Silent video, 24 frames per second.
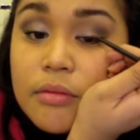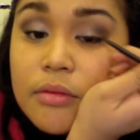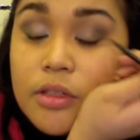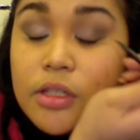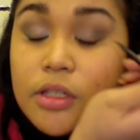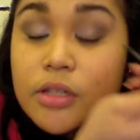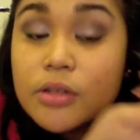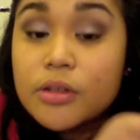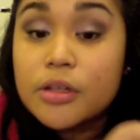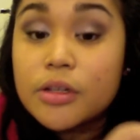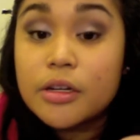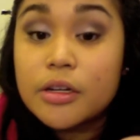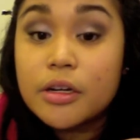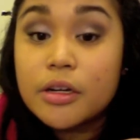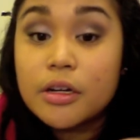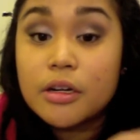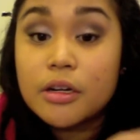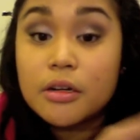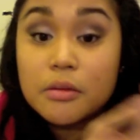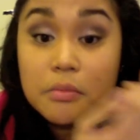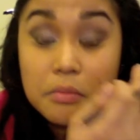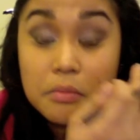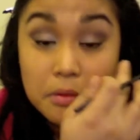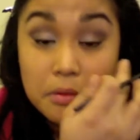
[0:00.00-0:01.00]

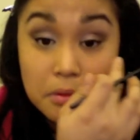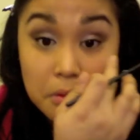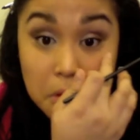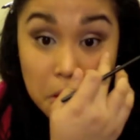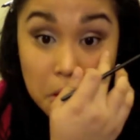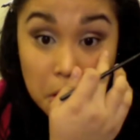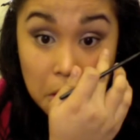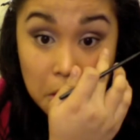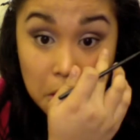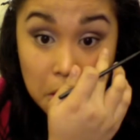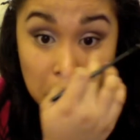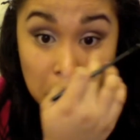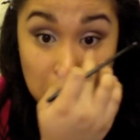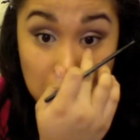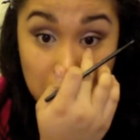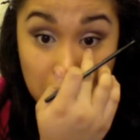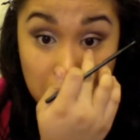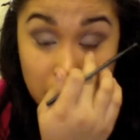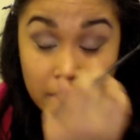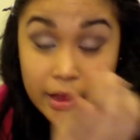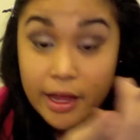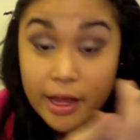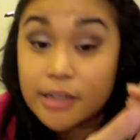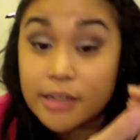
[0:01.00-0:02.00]
your
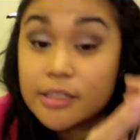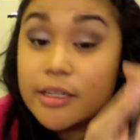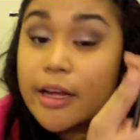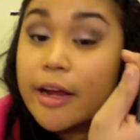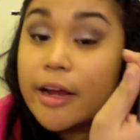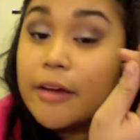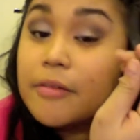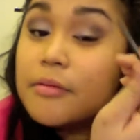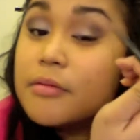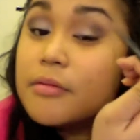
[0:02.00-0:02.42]
lower lash line.